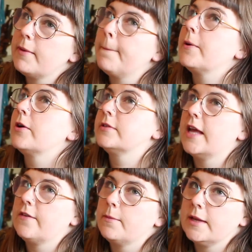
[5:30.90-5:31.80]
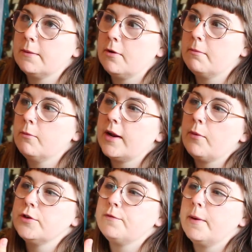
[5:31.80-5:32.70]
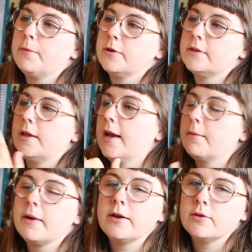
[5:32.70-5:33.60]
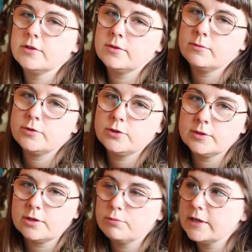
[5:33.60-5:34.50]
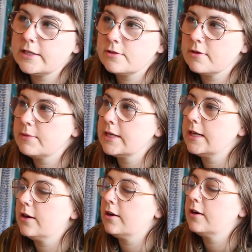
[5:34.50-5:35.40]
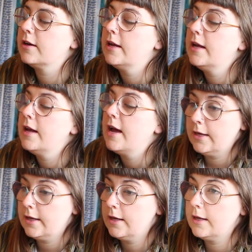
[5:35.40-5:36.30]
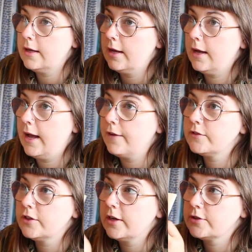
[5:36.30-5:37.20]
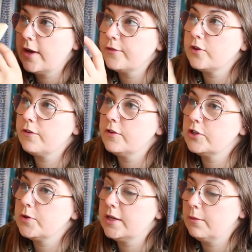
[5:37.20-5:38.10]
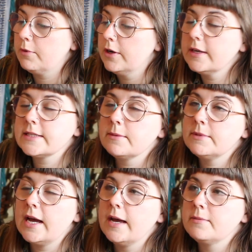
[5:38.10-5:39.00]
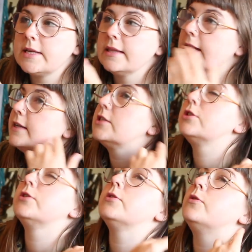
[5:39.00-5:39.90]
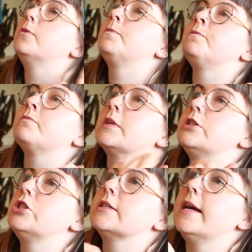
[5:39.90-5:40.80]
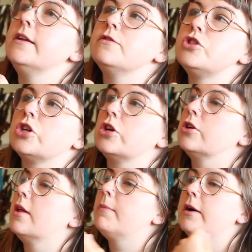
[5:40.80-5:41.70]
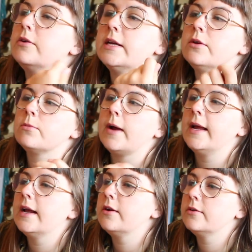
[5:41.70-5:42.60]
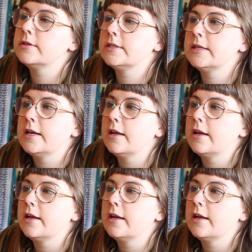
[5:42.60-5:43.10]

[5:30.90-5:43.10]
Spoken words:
my birthday, if I'm thinking about what I want to do for my birthday, I might do a little brainstorming here. After I finish reading a book, sometimes I like to just kind of journal about it, write out